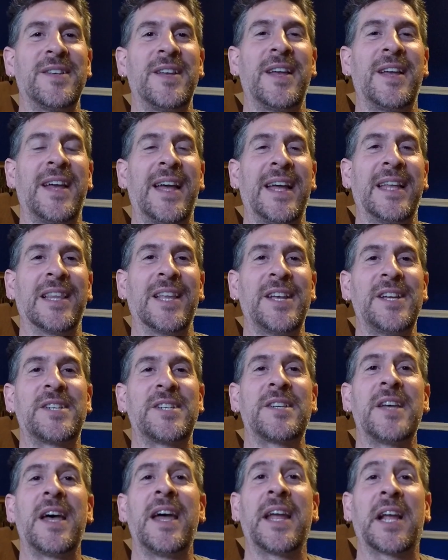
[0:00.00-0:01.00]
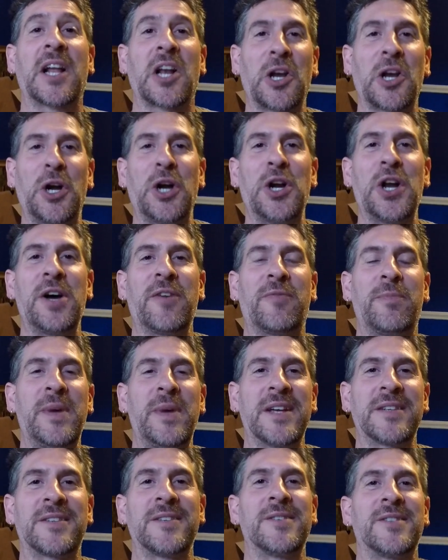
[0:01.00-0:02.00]
at least a clear enough
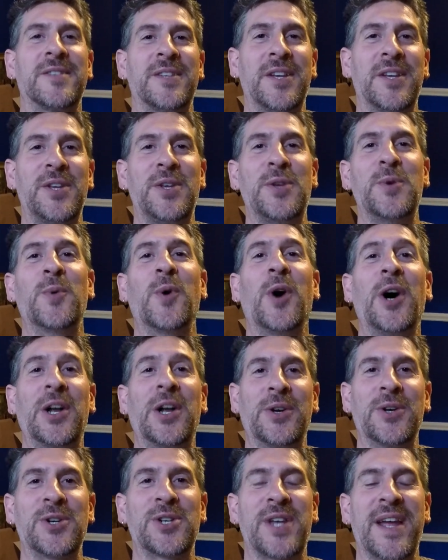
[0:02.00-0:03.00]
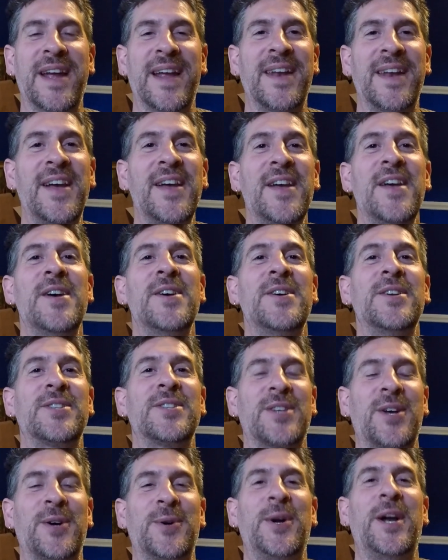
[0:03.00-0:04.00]
message that you will understand.
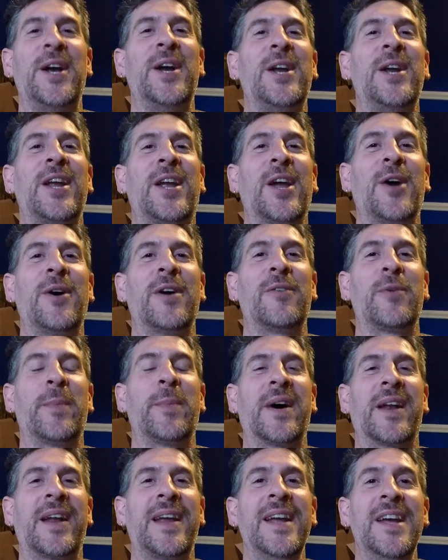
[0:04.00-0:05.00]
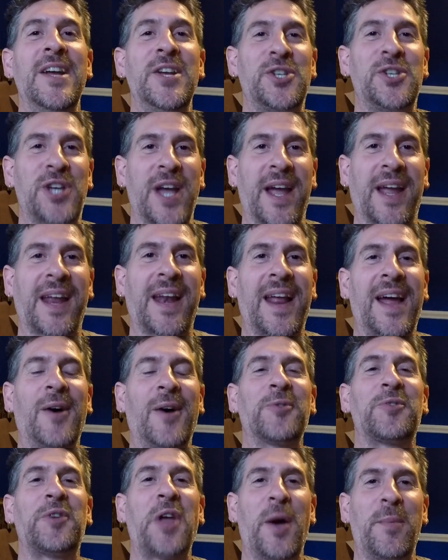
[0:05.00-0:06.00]
So here you go, everybody. Check it
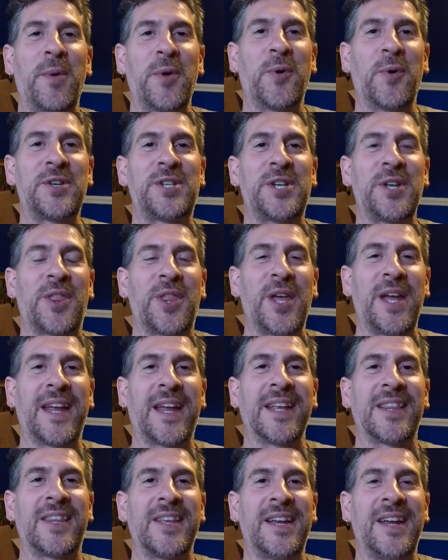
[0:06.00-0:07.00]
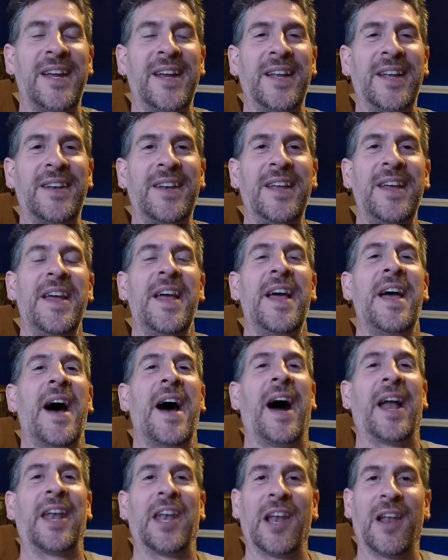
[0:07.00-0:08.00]
out. Tell me what you think at the end.
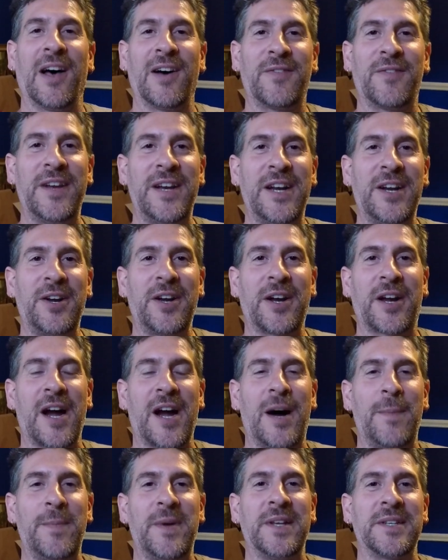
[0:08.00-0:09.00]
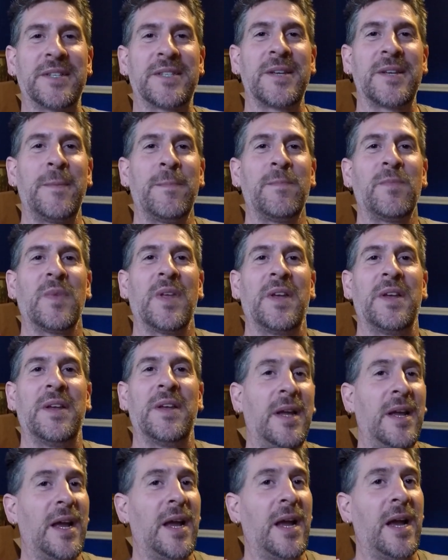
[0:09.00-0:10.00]
I'd love to hear your comments.
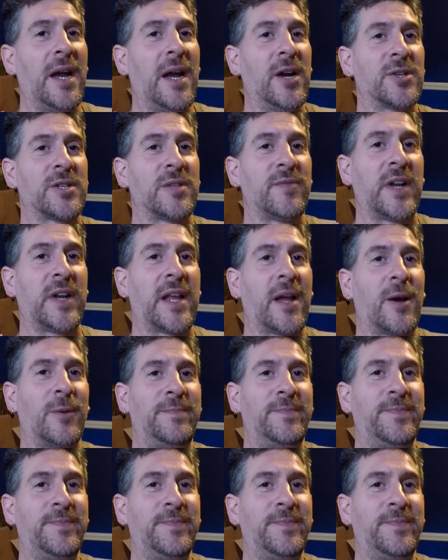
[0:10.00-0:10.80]
Here's the video.